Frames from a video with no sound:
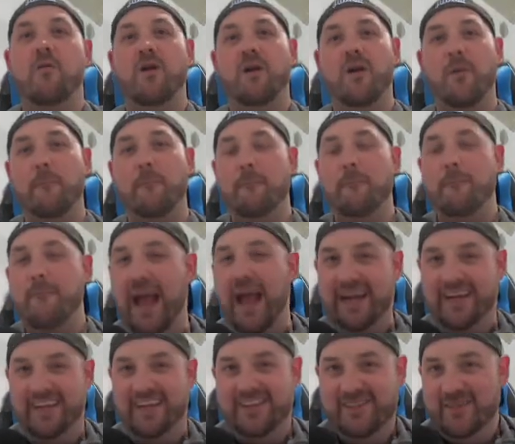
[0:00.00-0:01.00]
welcome
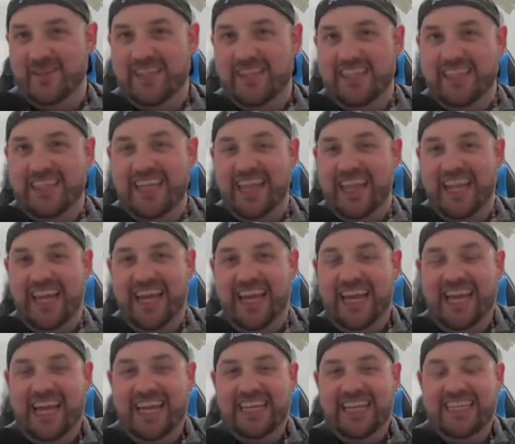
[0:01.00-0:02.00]
back to another E
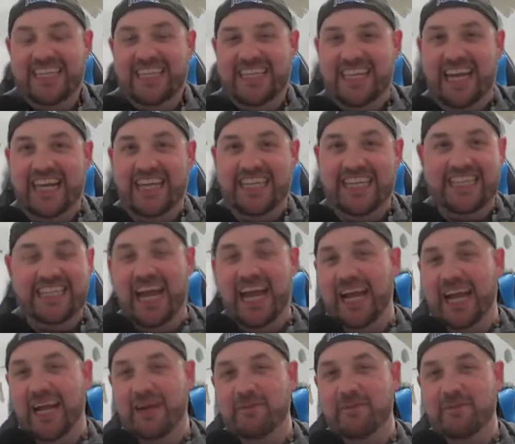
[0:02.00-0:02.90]
D H Deck Tech.